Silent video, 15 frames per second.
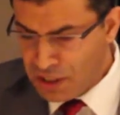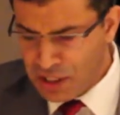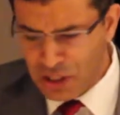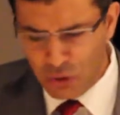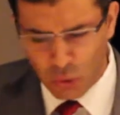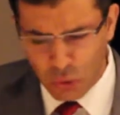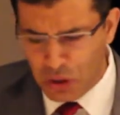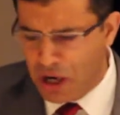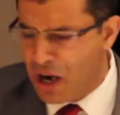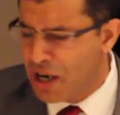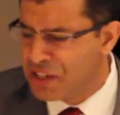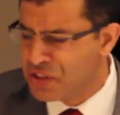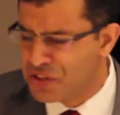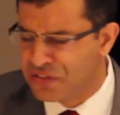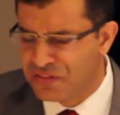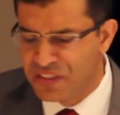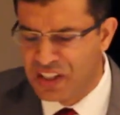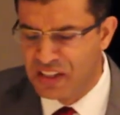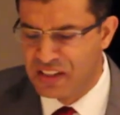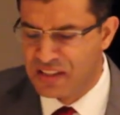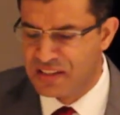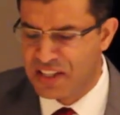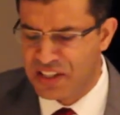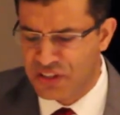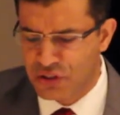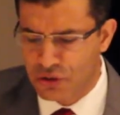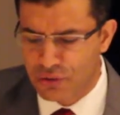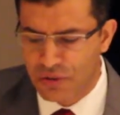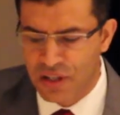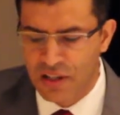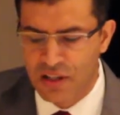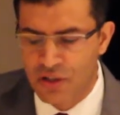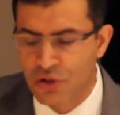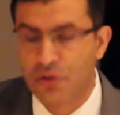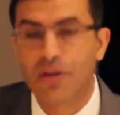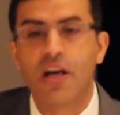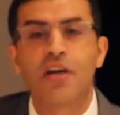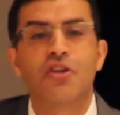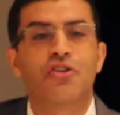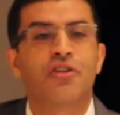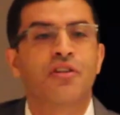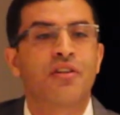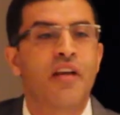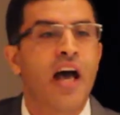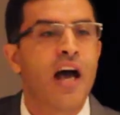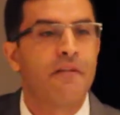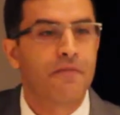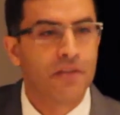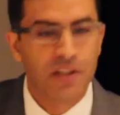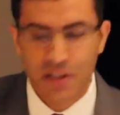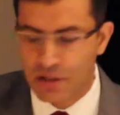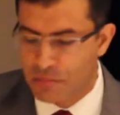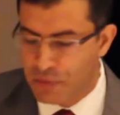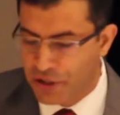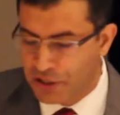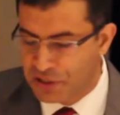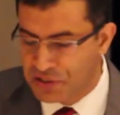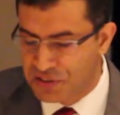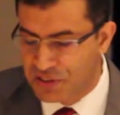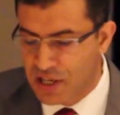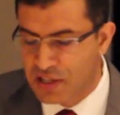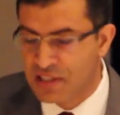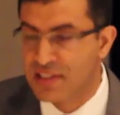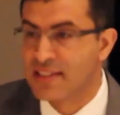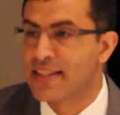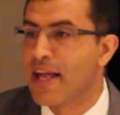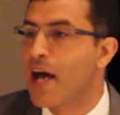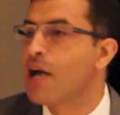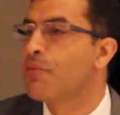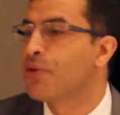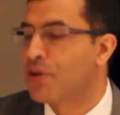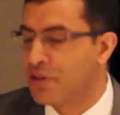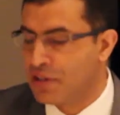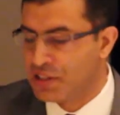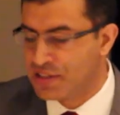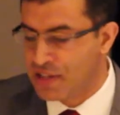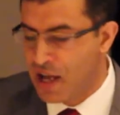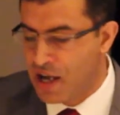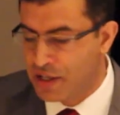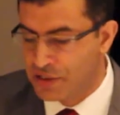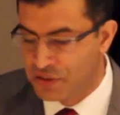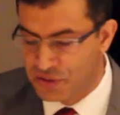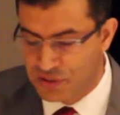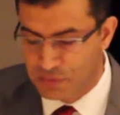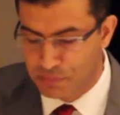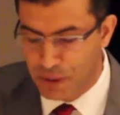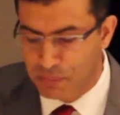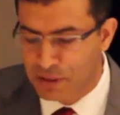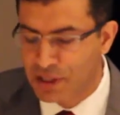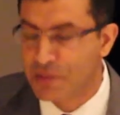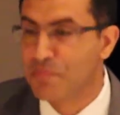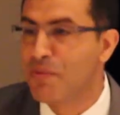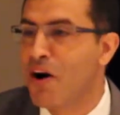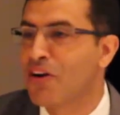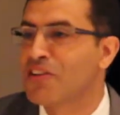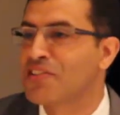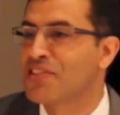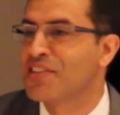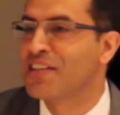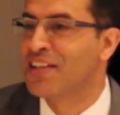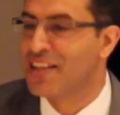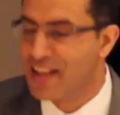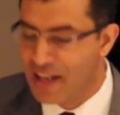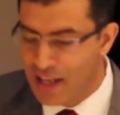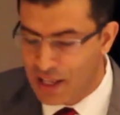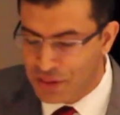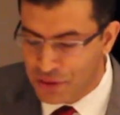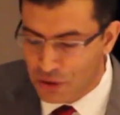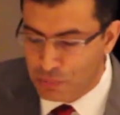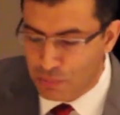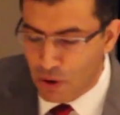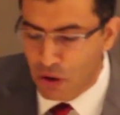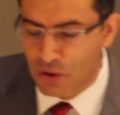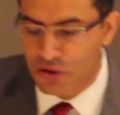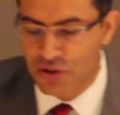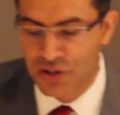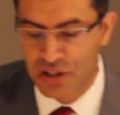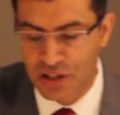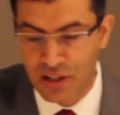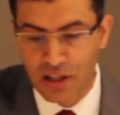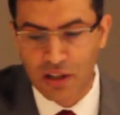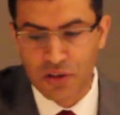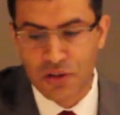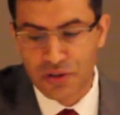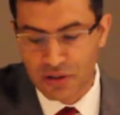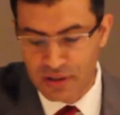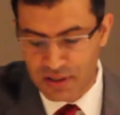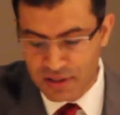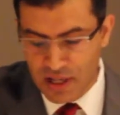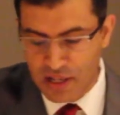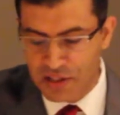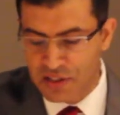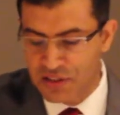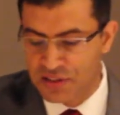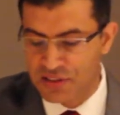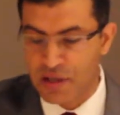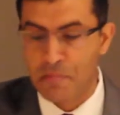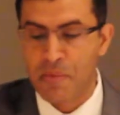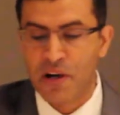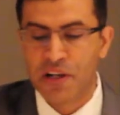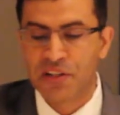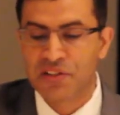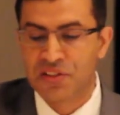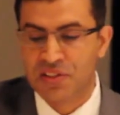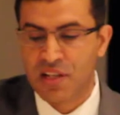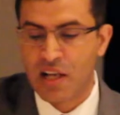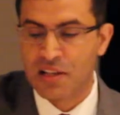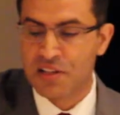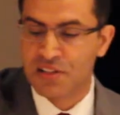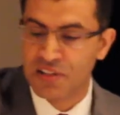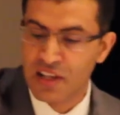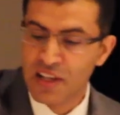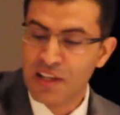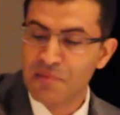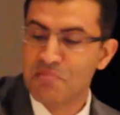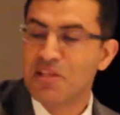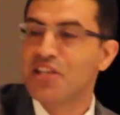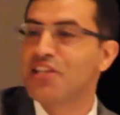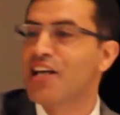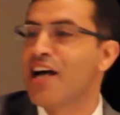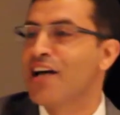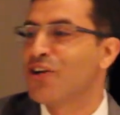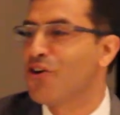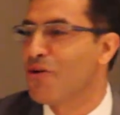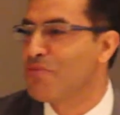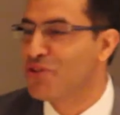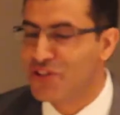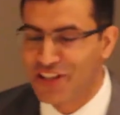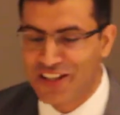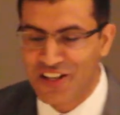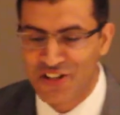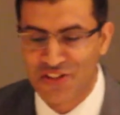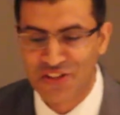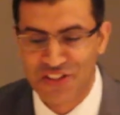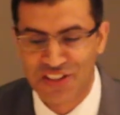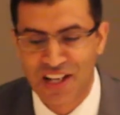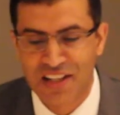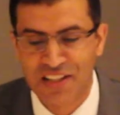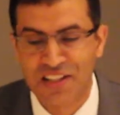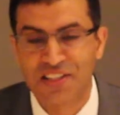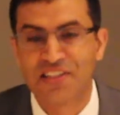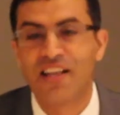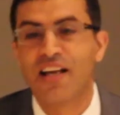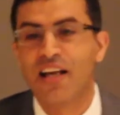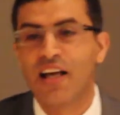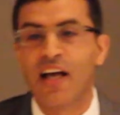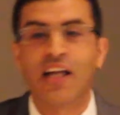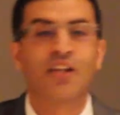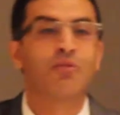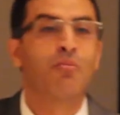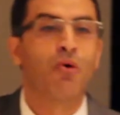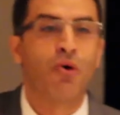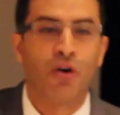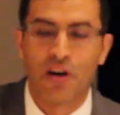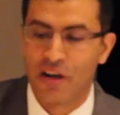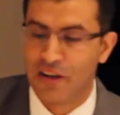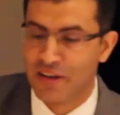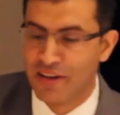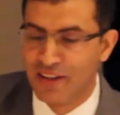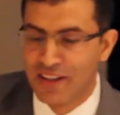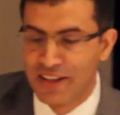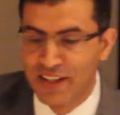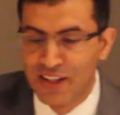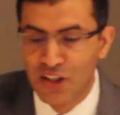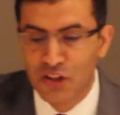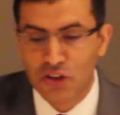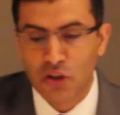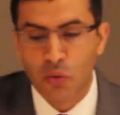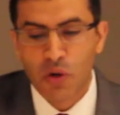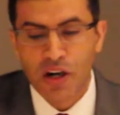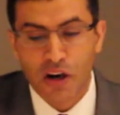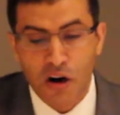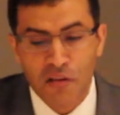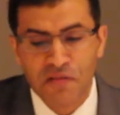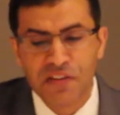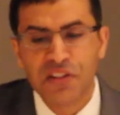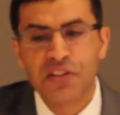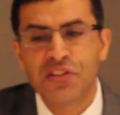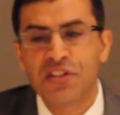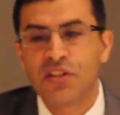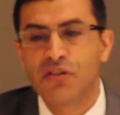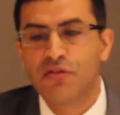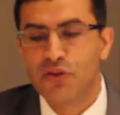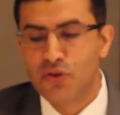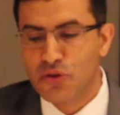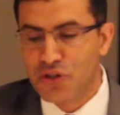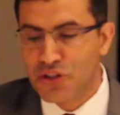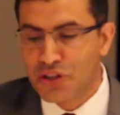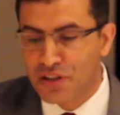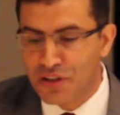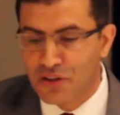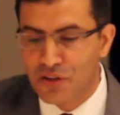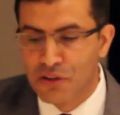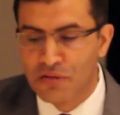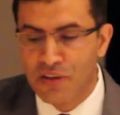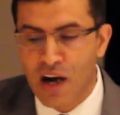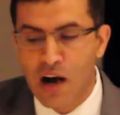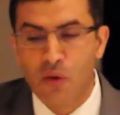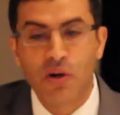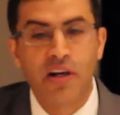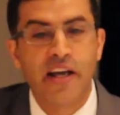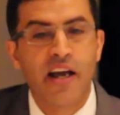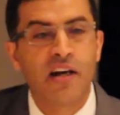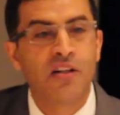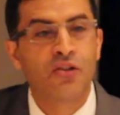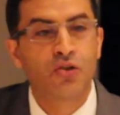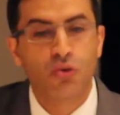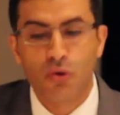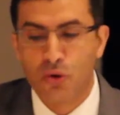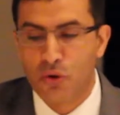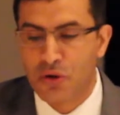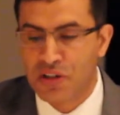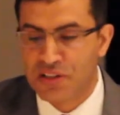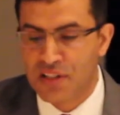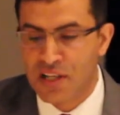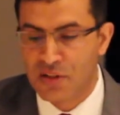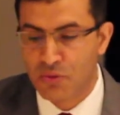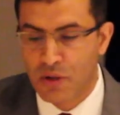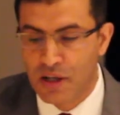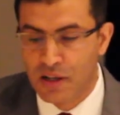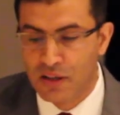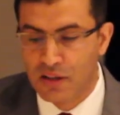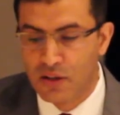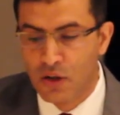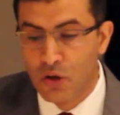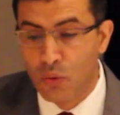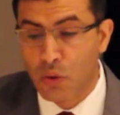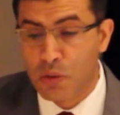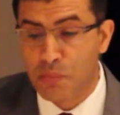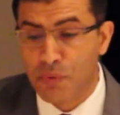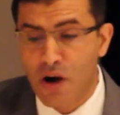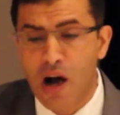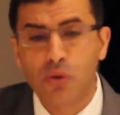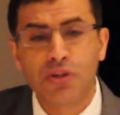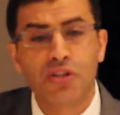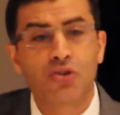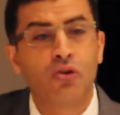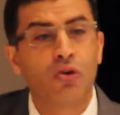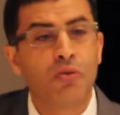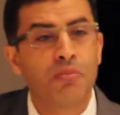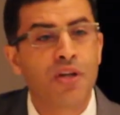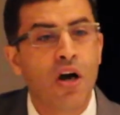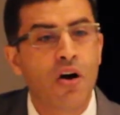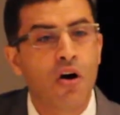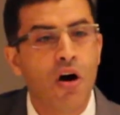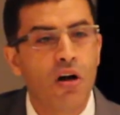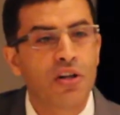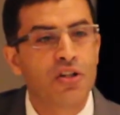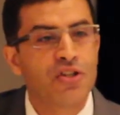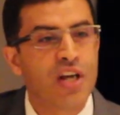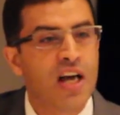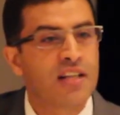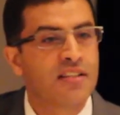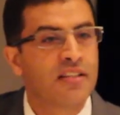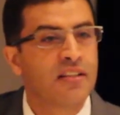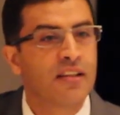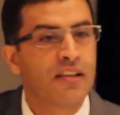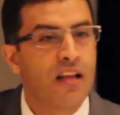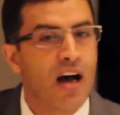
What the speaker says: In all kinds of fields: history, education, African American studies, library science, public policy, anthropology, cultural studies, American studies, media and communication studies, and more. So we're confident in the future of our current cohort as well. We're proud that Columbia College has in the